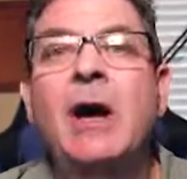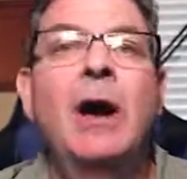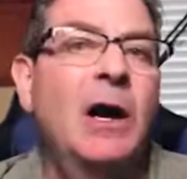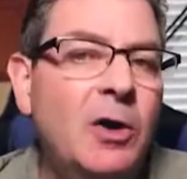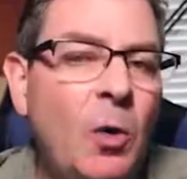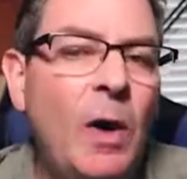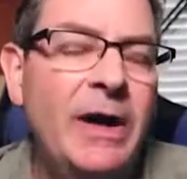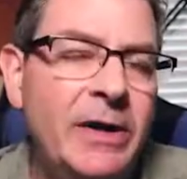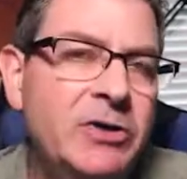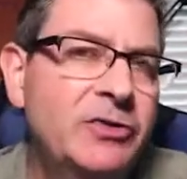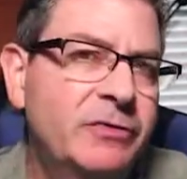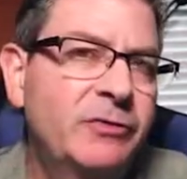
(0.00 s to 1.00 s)

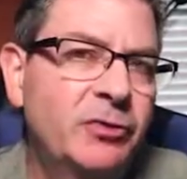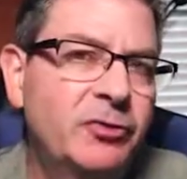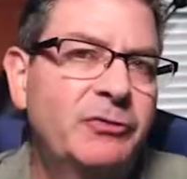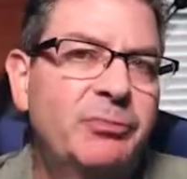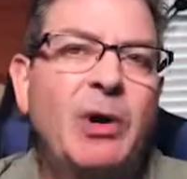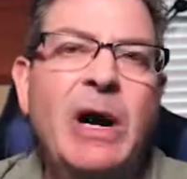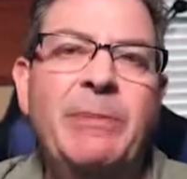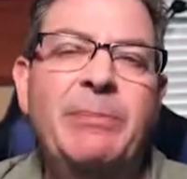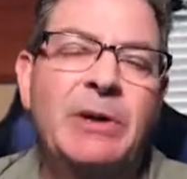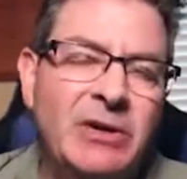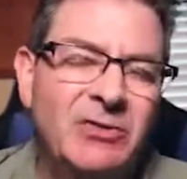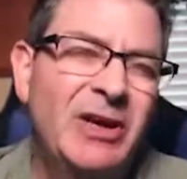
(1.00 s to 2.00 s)
acquires aversive
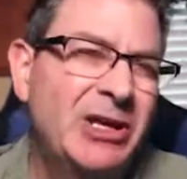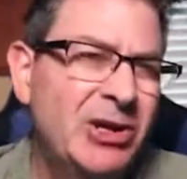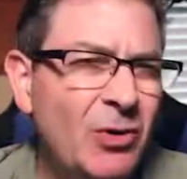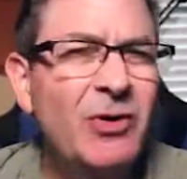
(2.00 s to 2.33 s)
properties like you're